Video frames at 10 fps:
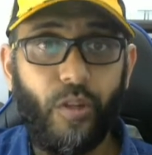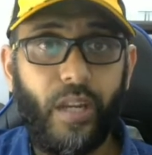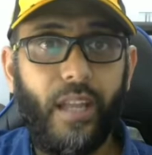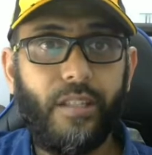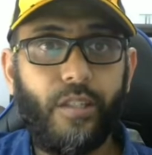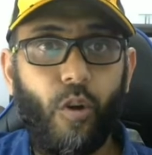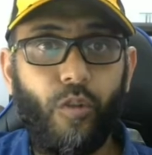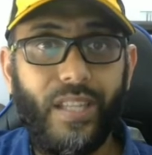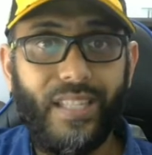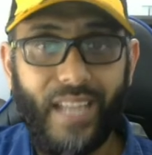Okay, so
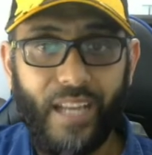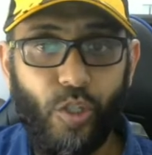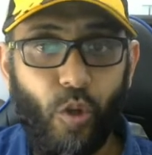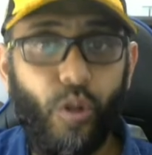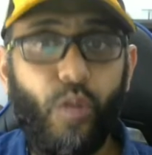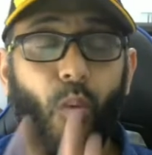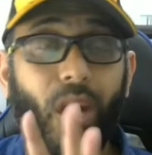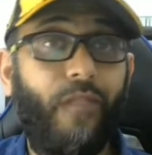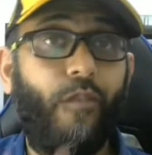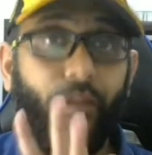this I showed you
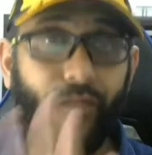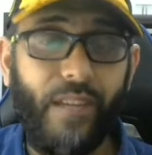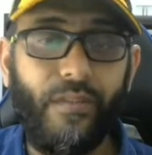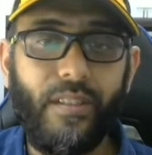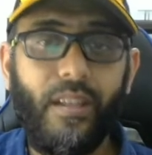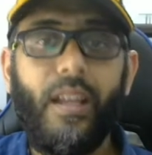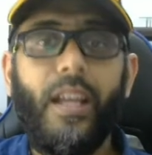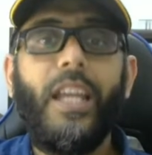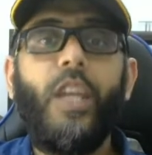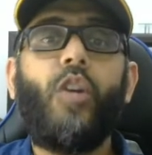only for views.
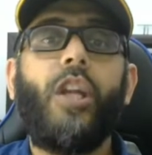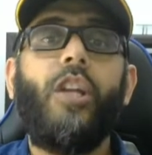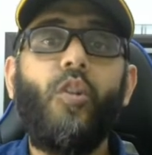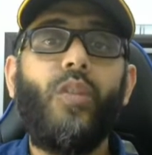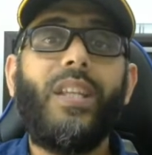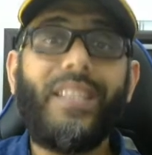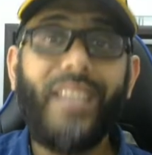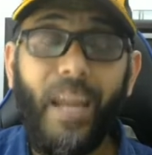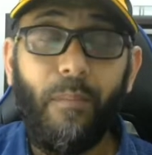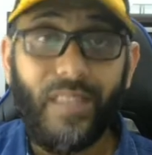You can do the
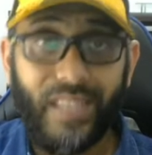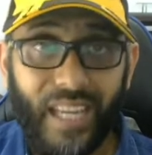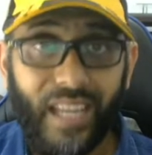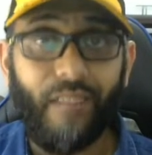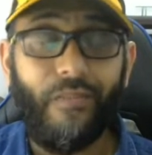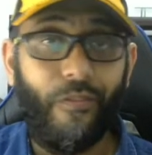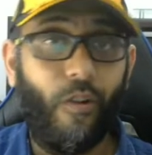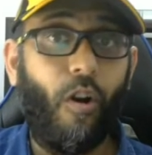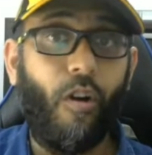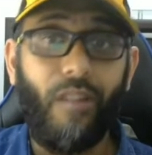same thing
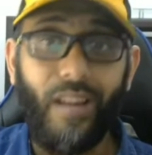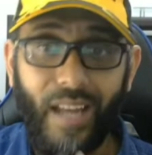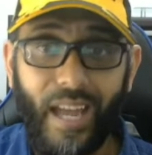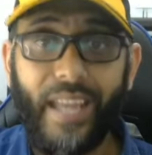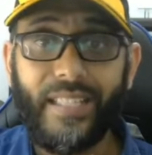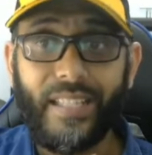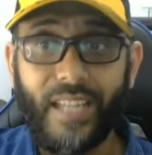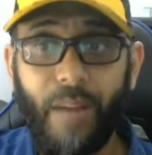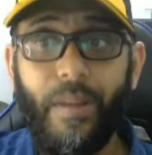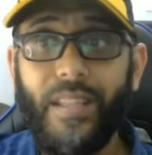for likes,
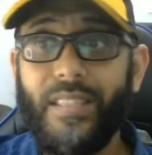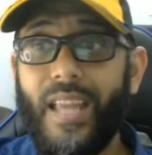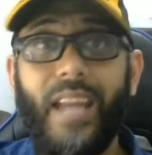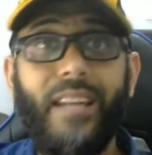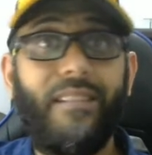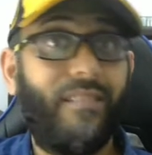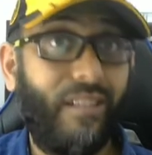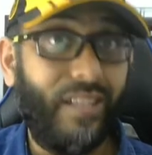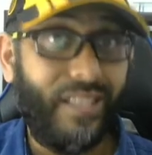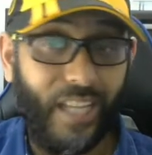comments and
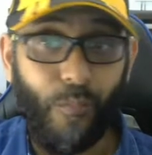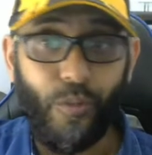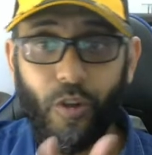subs.